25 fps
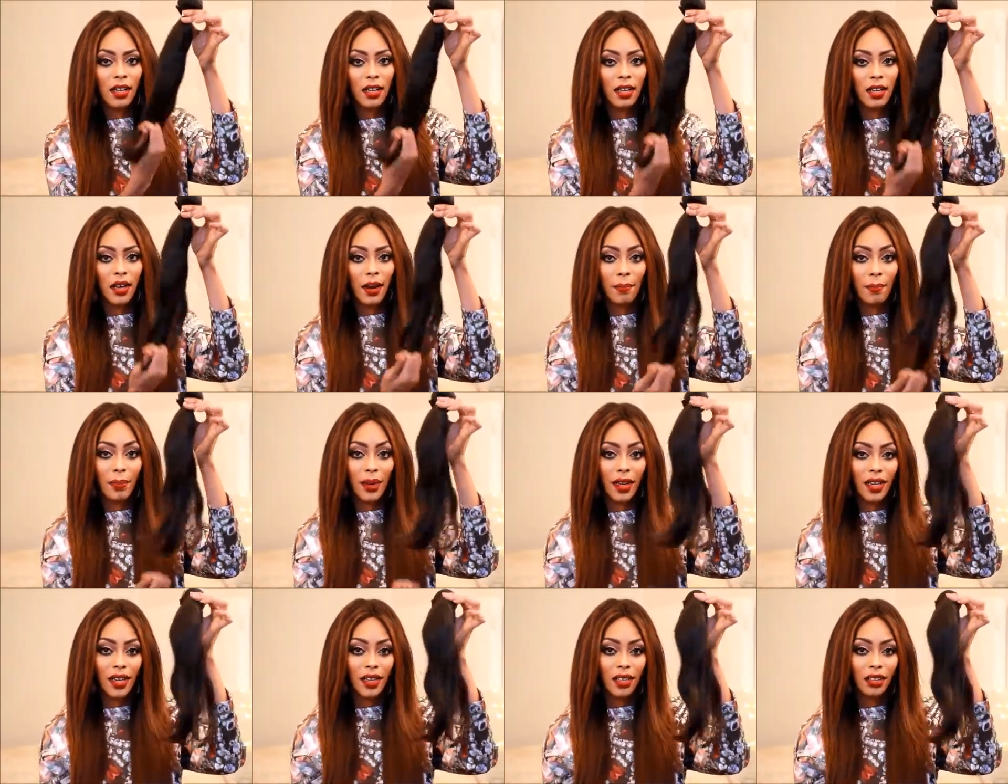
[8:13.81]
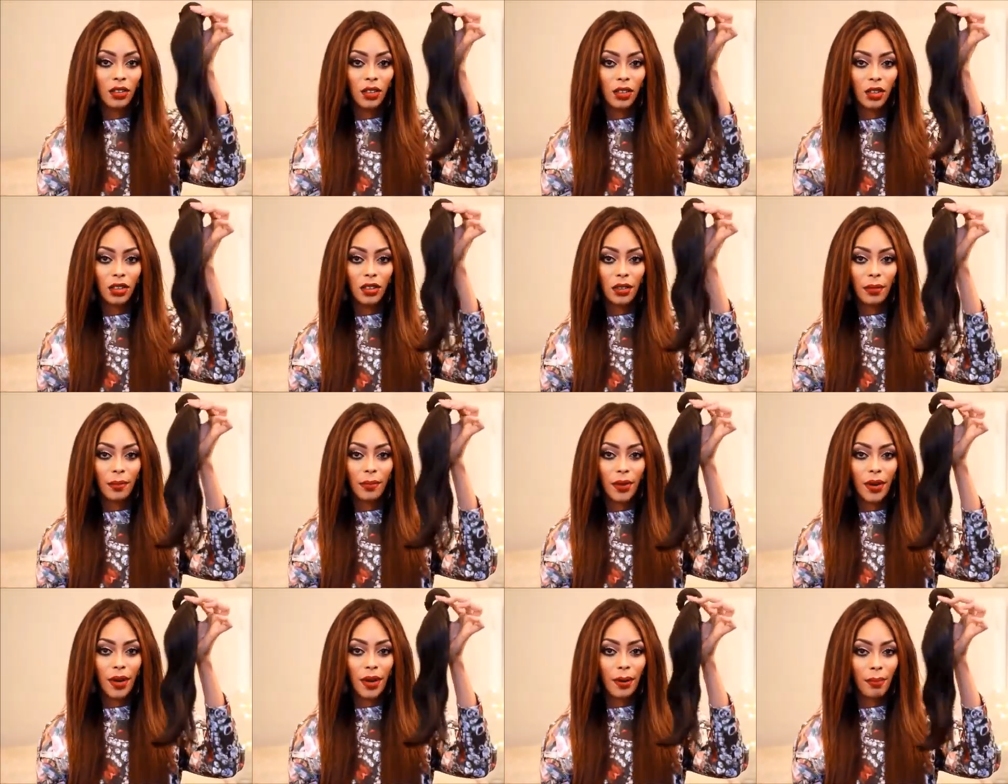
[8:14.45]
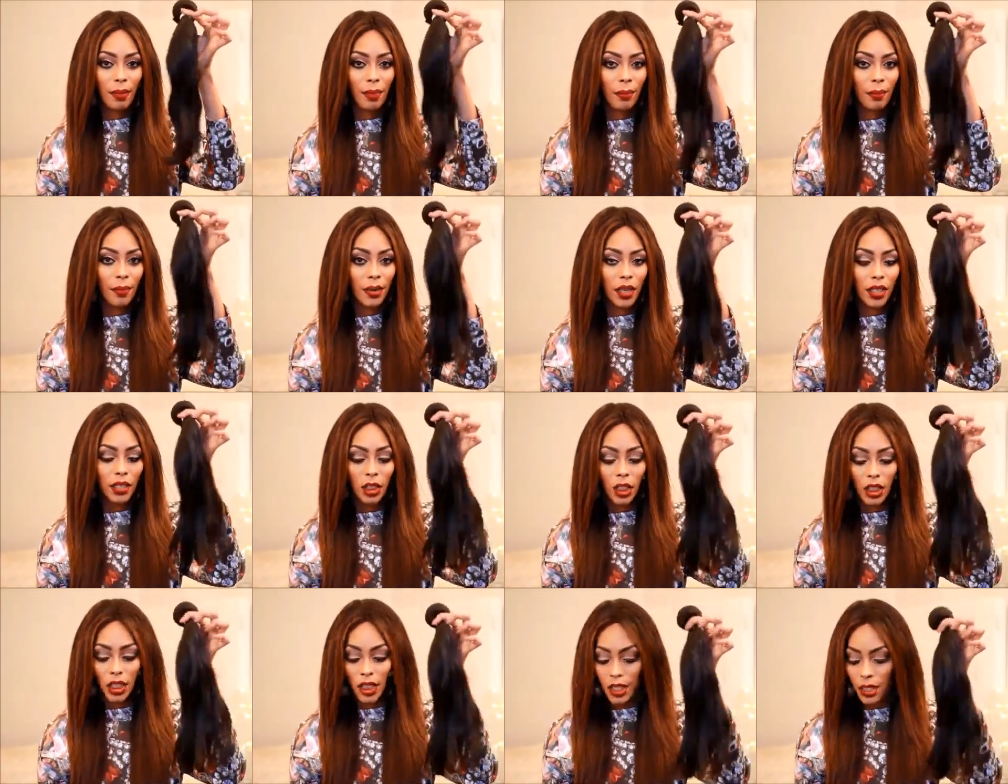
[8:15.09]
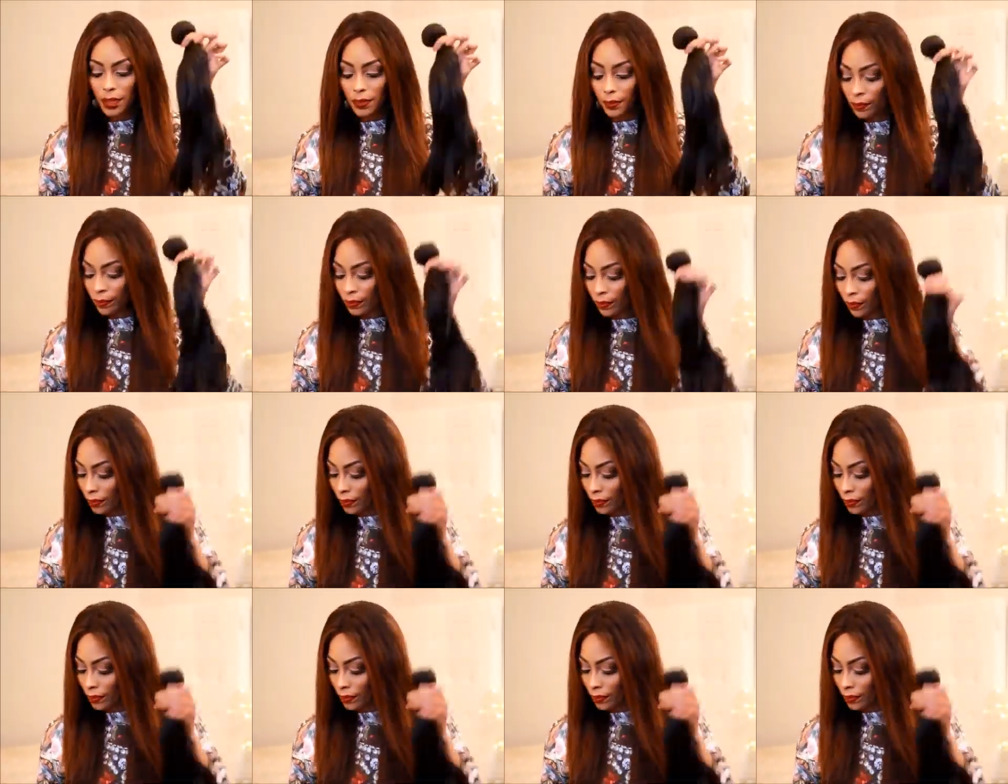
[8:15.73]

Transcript: compared to the Barbie budget,